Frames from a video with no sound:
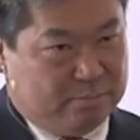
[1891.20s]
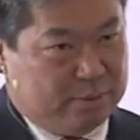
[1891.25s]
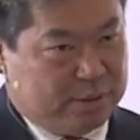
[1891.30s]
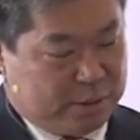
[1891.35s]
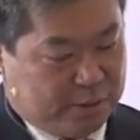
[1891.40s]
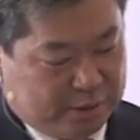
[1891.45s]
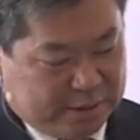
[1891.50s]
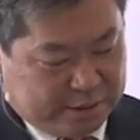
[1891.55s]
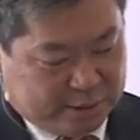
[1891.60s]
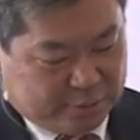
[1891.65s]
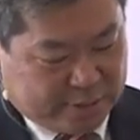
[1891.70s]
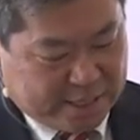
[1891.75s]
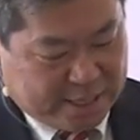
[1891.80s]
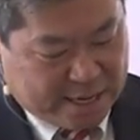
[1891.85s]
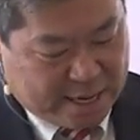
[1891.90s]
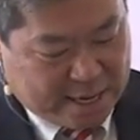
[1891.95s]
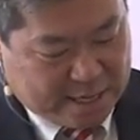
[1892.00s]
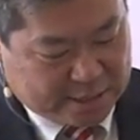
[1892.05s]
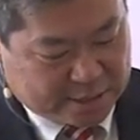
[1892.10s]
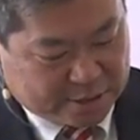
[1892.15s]
This is what I
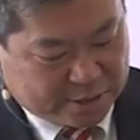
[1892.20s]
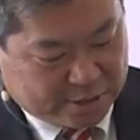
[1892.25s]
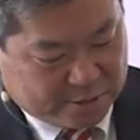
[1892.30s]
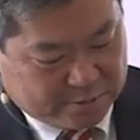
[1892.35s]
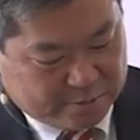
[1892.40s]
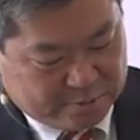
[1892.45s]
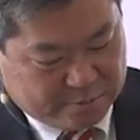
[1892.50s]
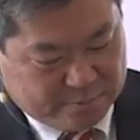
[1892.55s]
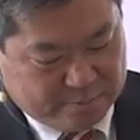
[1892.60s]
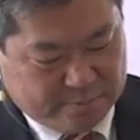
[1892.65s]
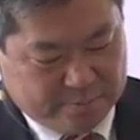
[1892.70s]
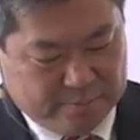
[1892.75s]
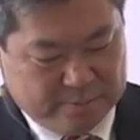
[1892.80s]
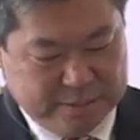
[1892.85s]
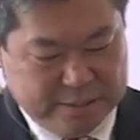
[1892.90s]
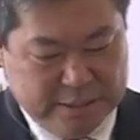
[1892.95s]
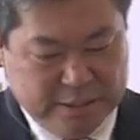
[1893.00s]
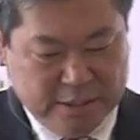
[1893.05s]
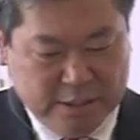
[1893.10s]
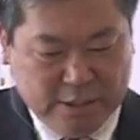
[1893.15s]
asked her.
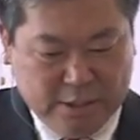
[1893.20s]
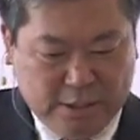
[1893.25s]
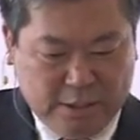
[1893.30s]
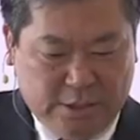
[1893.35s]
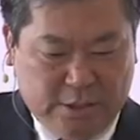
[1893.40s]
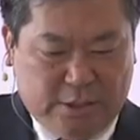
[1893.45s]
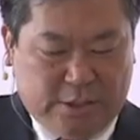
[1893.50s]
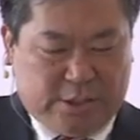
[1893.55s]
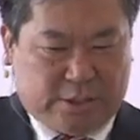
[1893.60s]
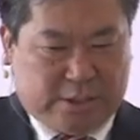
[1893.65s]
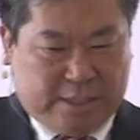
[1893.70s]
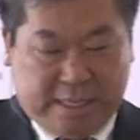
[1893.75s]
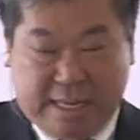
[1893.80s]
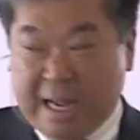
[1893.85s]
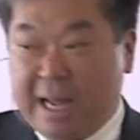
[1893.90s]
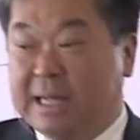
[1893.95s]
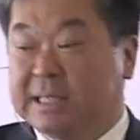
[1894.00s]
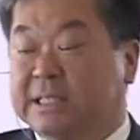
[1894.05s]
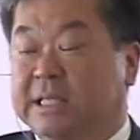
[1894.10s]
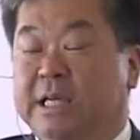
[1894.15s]
And I
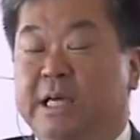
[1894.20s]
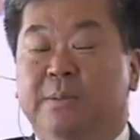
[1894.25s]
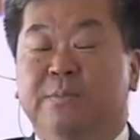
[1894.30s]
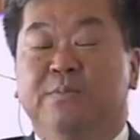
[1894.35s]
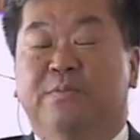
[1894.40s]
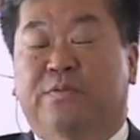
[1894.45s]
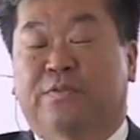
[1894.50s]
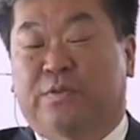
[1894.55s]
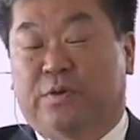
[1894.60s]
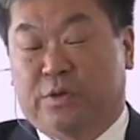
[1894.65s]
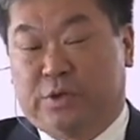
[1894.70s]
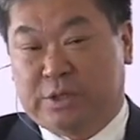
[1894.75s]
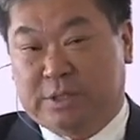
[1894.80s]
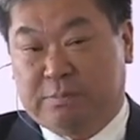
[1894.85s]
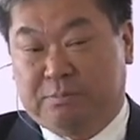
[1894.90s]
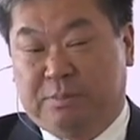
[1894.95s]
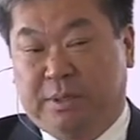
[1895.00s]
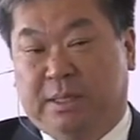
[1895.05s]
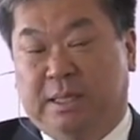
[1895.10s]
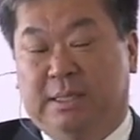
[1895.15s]
asked him first
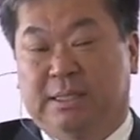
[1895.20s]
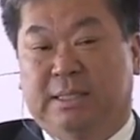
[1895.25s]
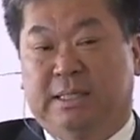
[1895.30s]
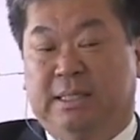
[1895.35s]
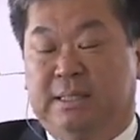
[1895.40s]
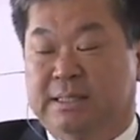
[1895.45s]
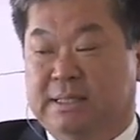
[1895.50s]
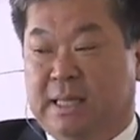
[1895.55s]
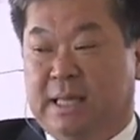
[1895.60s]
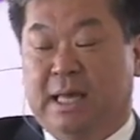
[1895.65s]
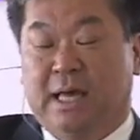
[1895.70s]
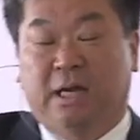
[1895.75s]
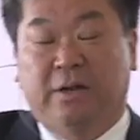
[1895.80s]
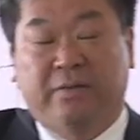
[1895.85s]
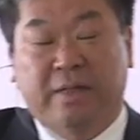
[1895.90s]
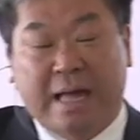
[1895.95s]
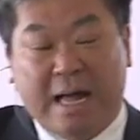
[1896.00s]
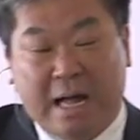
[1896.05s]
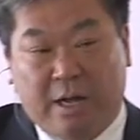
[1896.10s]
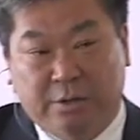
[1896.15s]
because he is the head of
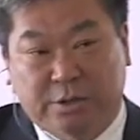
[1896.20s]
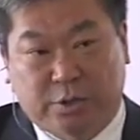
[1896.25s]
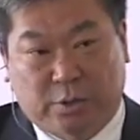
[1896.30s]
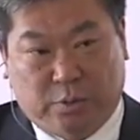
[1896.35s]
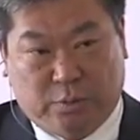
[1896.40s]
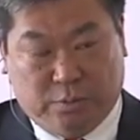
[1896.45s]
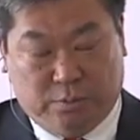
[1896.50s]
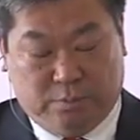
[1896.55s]
the household.